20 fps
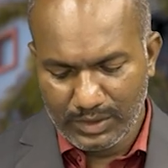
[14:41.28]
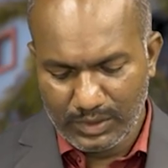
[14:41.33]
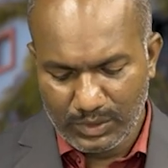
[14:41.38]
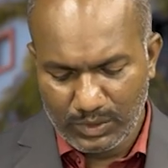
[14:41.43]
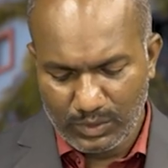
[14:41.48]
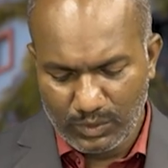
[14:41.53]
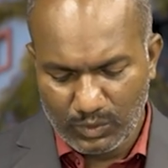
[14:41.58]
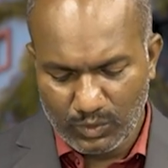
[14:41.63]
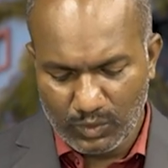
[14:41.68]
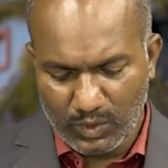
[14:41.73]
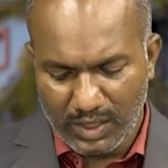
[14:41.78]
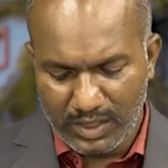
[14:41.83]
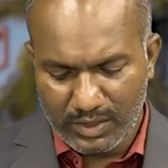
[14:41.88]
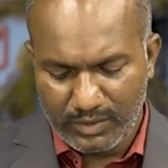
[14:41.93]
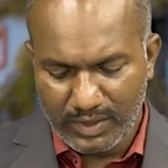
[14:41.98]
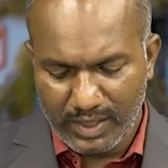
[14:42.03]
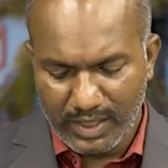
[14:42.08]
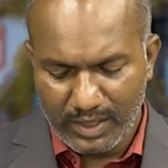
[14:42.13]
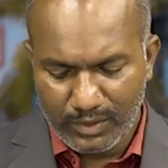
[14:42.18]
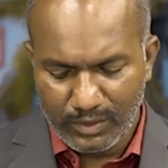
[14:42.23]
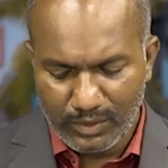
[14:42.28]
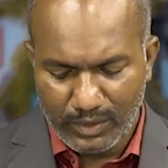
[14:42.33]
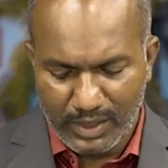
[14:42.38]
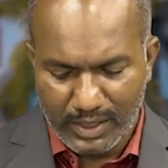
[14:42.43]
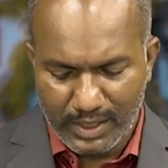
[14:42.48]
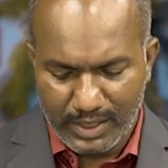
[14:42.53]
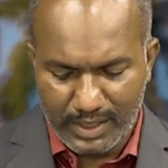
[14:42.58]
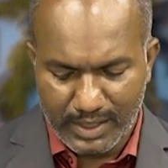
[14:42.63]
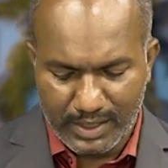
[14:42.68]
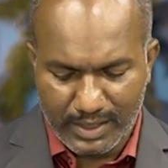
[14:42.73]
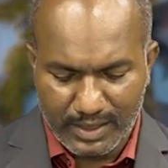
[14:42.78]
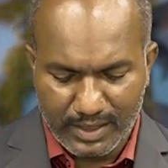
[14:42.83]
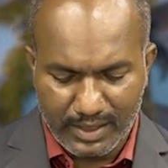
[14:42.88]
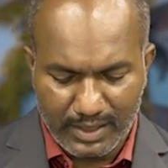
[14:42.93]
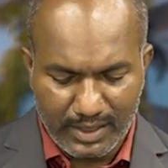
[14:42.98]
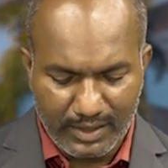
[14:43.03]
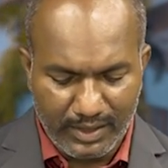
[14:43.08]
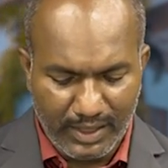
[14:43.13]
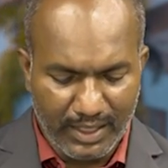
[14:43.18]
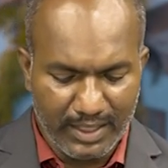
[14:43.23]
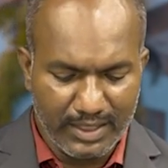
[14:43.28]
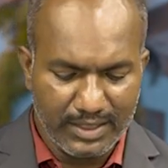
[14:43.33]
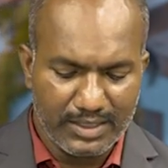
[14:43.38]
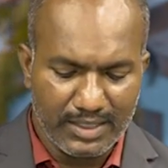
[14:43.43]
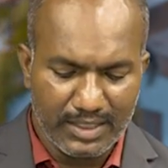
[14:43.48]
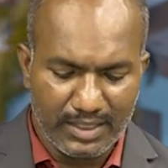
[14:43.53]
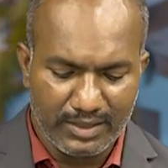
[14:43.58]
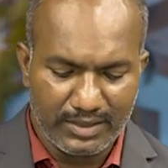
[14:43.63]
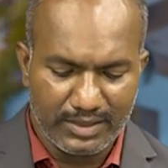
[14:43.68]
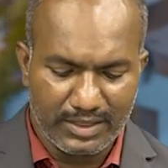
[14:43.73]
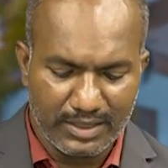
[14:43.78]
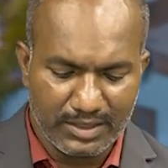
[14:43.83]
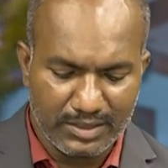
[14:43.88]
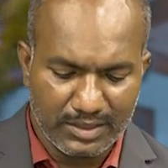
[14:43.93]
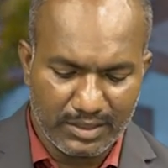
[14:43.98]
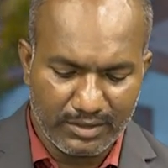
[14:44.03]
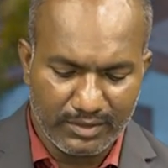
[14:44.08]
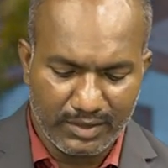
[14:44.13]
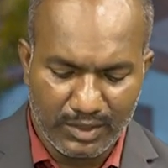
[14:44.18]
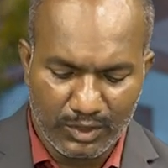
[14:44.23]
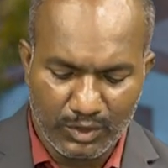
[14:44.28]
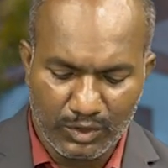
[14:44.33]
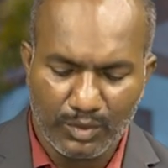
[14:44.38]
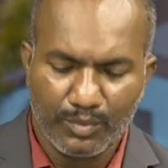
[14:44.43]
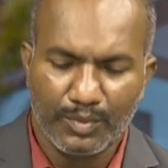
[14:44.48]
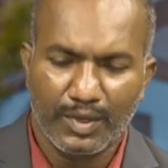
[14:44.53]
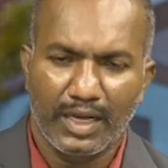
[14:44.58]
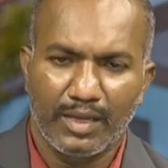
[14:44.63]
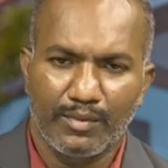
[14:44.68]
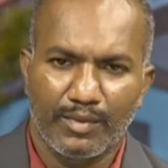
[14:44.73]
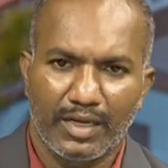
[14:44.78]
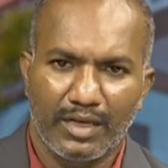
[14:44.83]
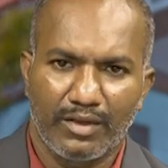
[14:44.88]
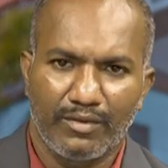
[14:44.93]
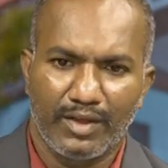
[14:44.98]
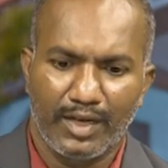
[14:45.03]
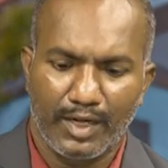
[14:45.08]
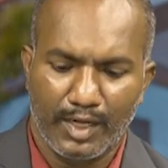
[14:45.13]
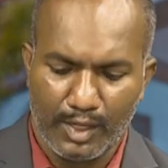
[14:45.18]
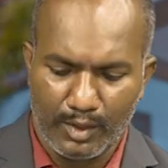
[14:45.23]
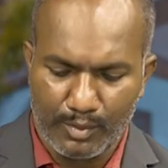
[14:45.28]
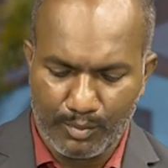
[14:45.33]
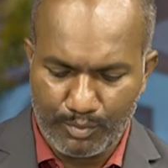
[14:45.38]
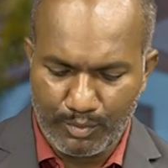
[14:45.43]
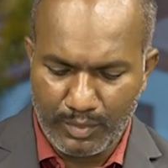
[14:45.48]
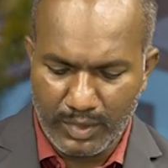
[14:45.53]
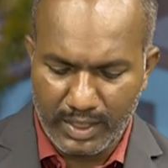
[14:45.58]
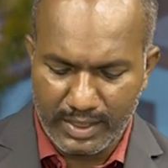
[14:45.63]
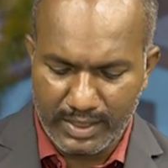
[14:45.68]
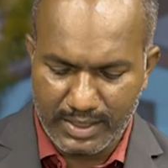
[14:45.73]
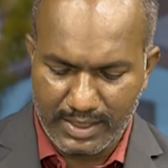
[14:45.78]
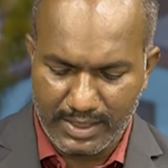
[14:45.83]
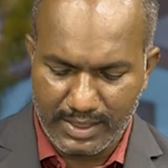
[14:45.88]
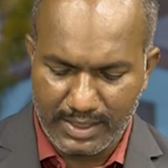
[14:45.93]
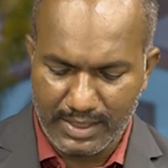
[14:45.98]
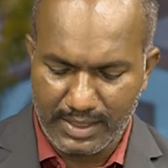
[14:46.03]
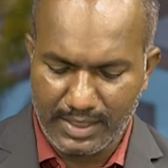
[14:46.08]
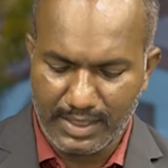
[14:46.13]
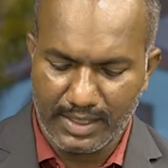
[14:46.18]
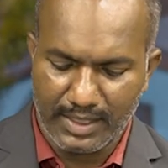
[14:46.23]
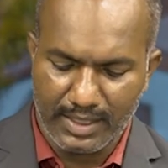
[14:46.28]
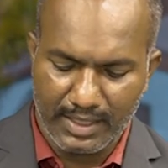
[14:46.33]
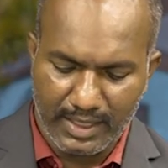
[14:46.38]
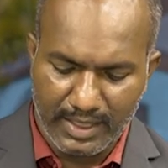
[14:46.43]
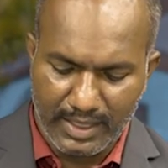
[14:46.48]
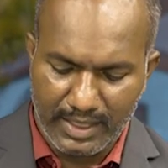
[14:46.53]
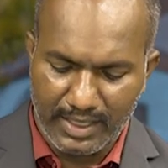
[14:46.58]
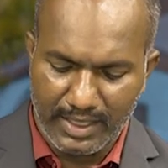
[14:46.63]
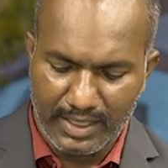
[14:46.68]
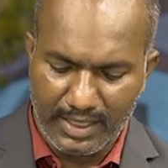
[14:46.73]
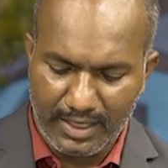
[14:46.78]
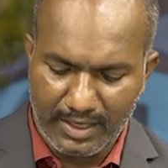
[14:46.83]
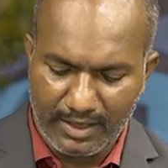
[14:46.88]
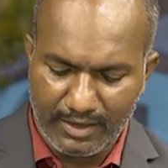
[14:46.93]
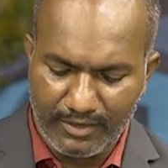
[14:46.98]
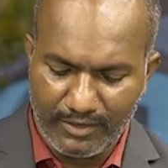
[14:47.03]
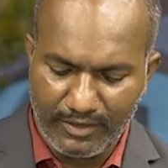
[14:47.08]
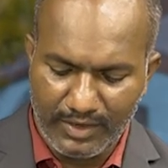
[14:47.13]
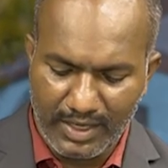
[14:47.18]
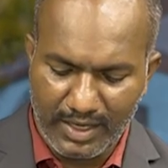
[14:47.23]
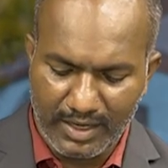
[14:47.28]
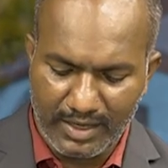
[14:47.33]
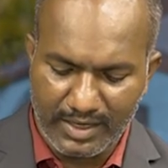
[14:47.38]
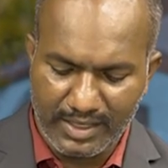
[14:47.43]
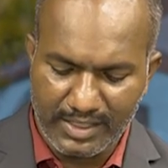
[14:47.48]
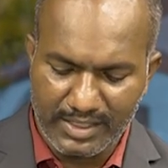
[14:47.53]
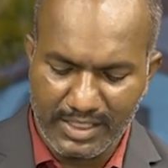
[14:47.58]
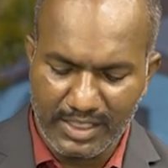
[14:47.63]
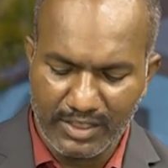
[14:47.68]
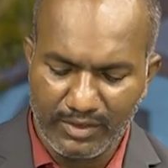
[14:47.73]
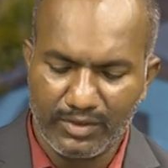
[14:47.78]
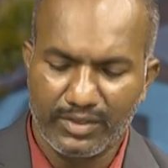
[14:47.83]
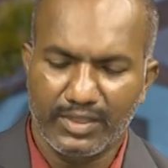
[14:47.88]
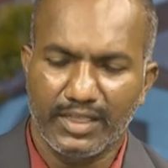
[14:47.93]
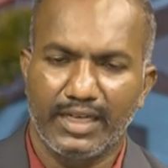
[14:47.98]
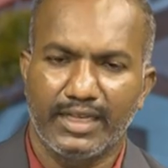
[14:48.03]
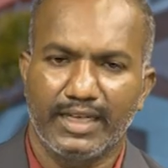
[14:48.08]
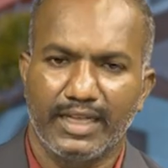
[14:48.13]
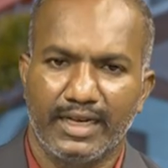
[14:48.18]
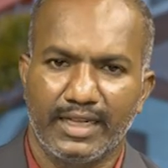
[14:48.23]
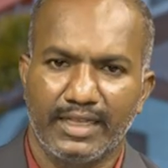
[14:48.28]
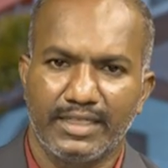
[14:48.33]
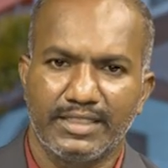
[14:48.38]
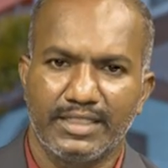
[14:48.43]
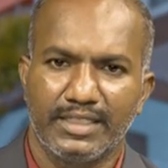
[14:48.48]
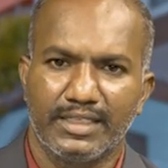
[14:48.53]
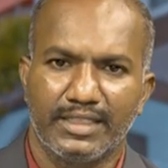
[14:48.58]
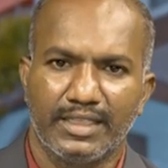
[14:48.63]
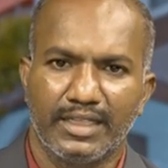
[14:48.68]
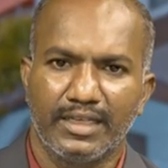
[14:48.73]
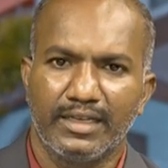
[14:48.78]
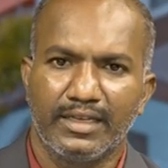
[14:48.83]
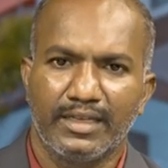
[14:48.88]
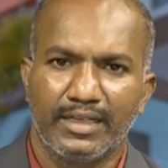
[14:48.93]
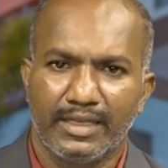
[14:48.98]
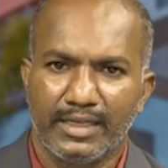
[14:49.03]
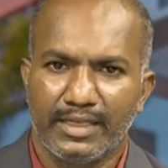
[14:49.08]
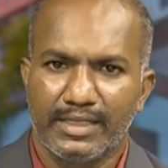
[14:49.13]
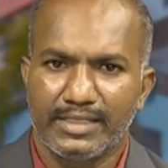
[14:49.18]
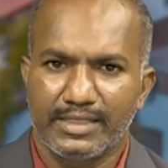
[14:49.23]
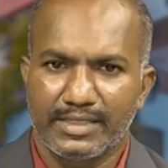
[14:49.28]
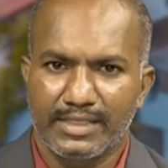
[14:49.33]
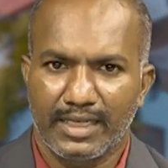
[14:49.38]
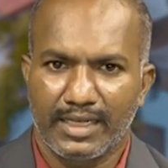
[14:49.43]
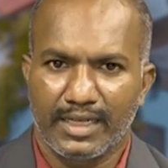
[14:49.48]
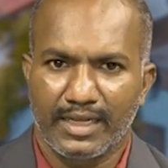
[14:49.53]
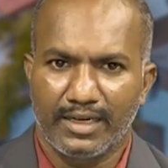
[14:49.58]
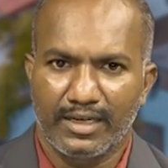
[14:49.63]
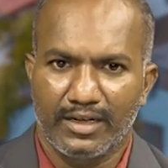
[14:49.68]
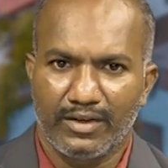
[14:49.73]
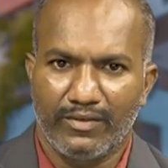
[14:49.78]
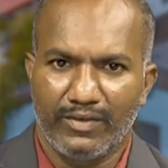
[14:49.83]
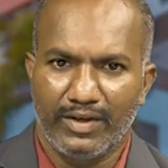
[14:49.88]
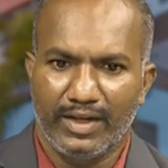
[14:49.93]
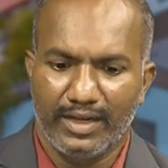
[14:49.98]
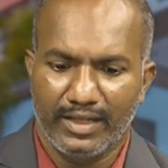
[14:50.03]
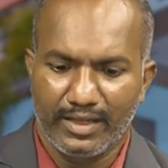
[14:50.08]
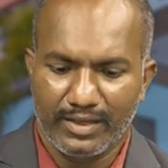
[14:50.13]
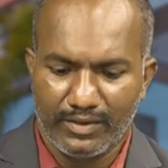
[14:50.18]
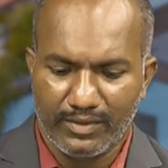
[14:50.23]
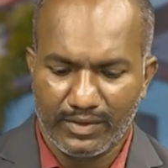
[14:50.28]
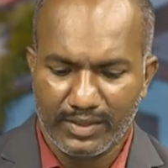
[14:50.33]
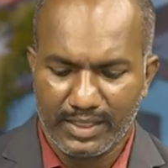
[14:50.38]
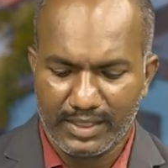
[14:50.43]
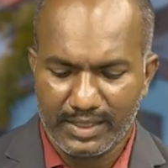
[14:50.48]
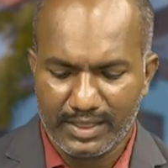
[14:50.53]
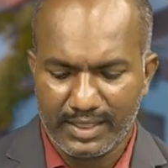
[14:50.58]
So what we are doing here, energy which is given to the primary winding, but here we are received that energy in the secondary winding. Okay,